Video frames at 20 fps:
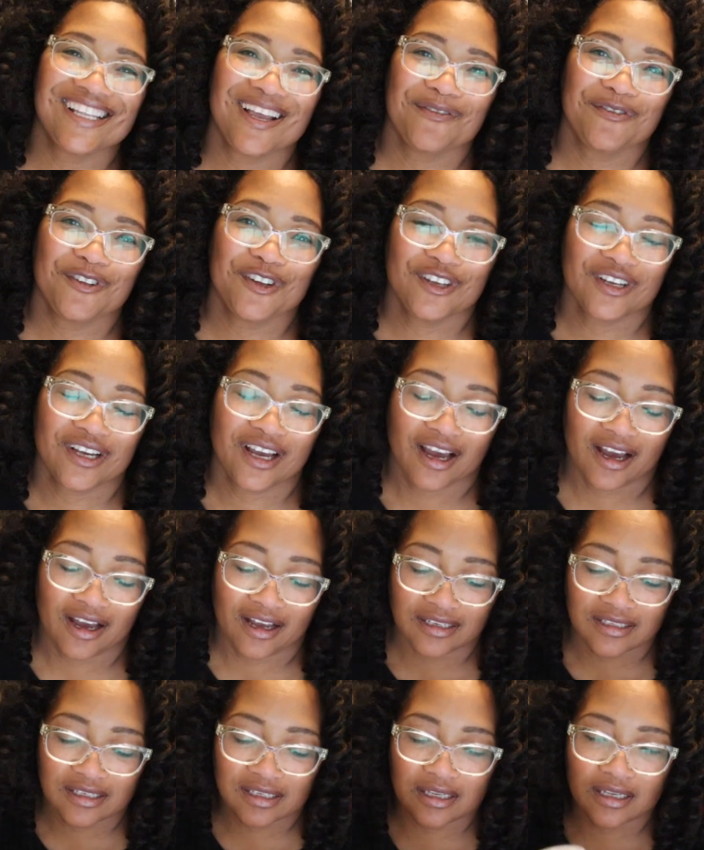that for you
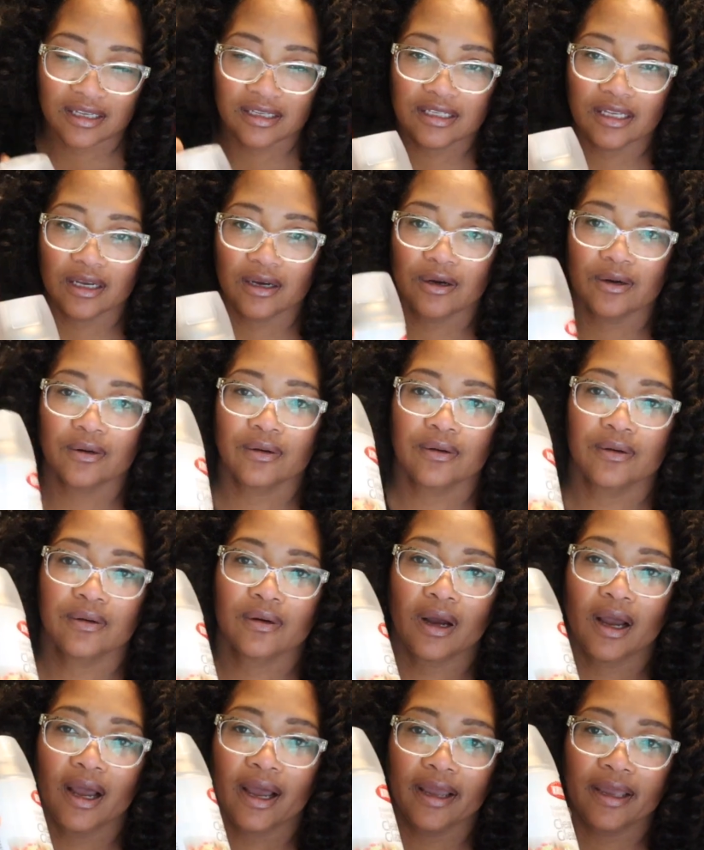guys. So
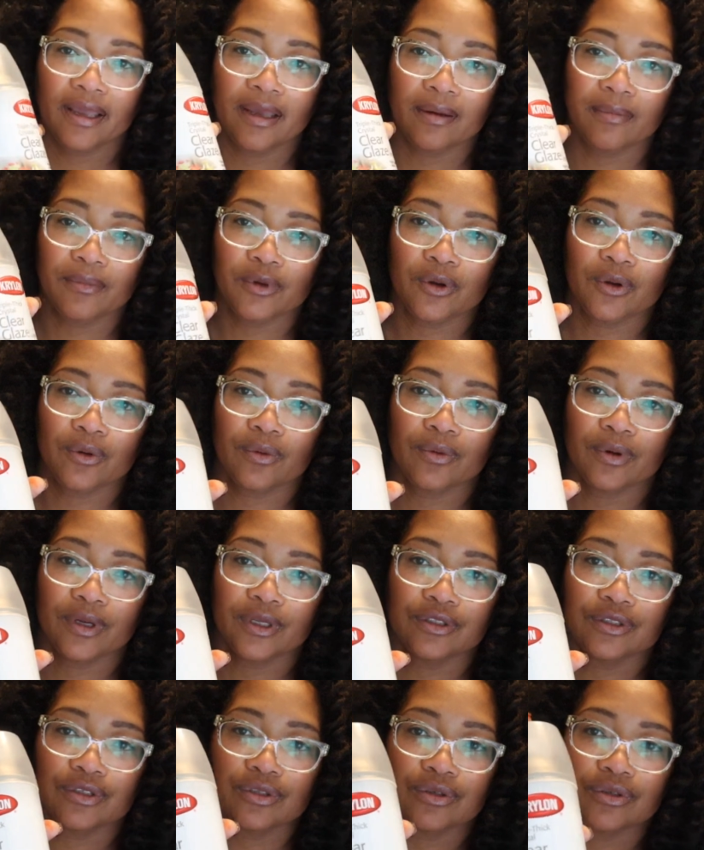I am
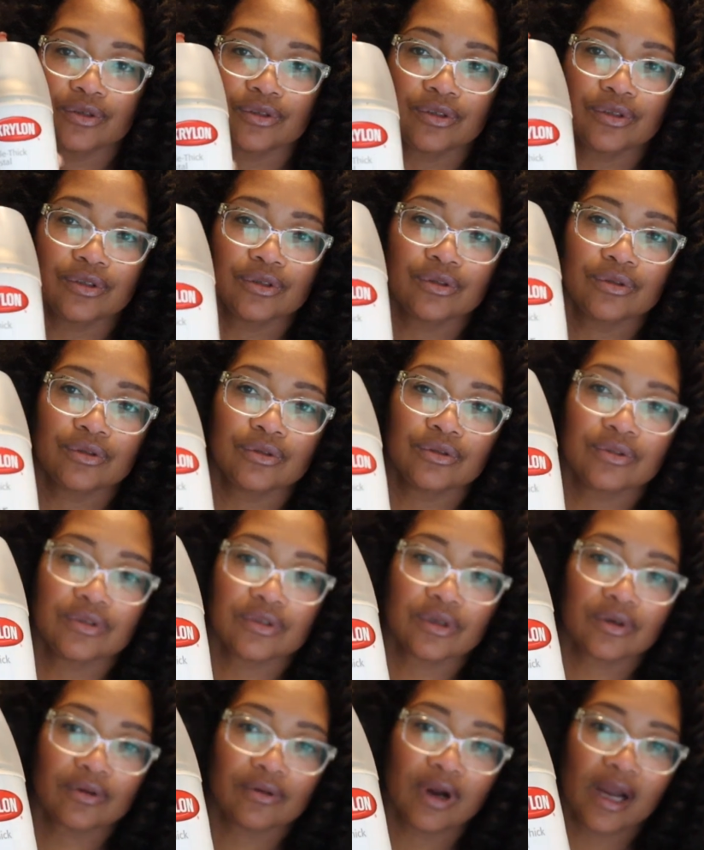going to
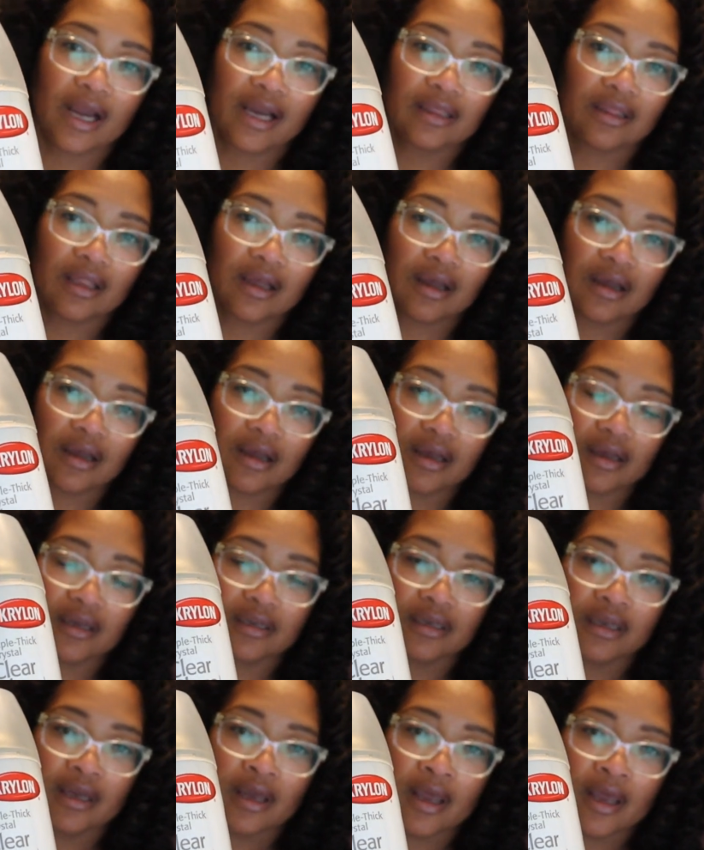use the
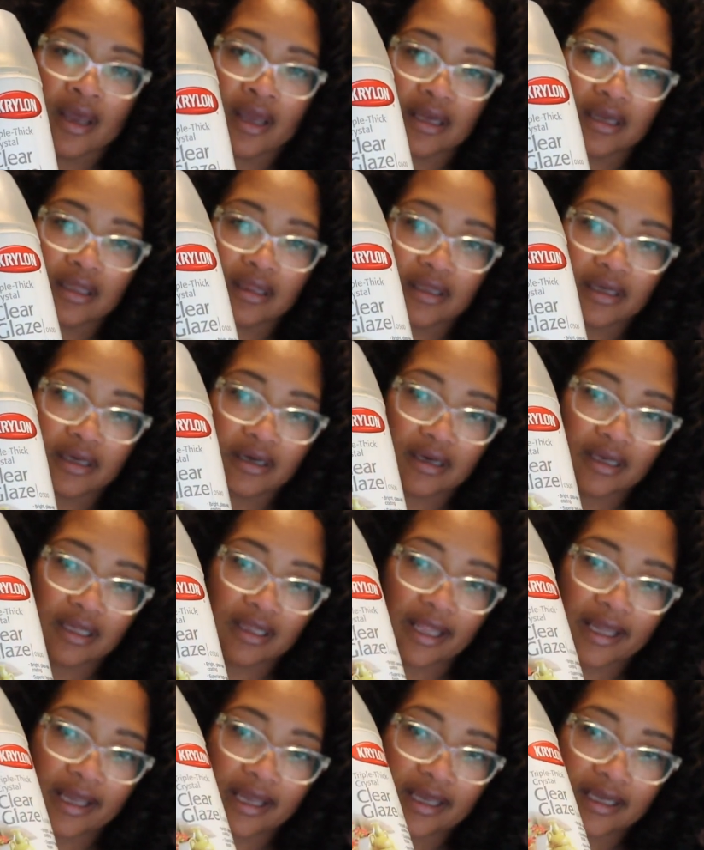Krylon Clear
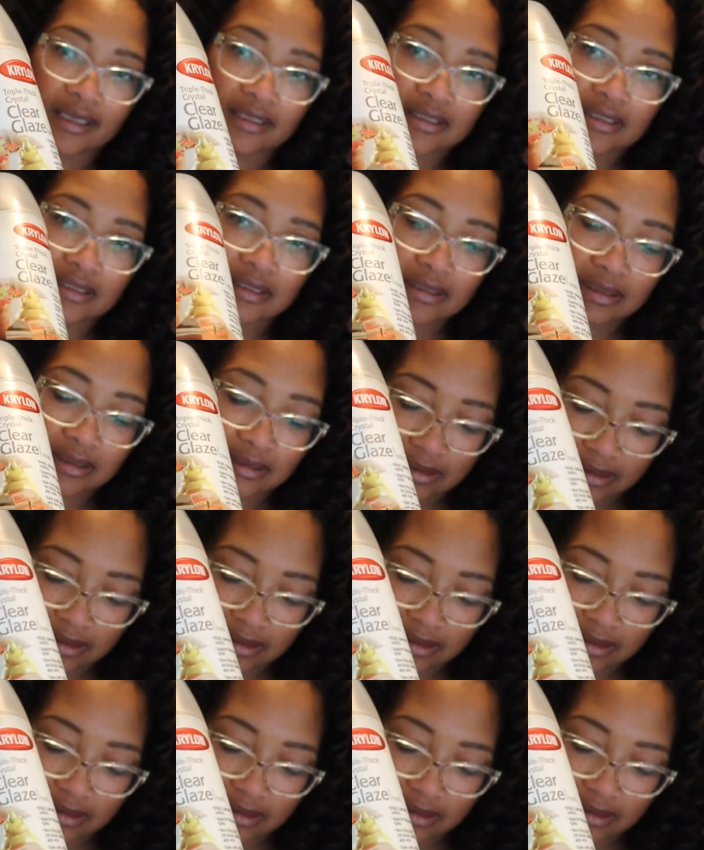Glaze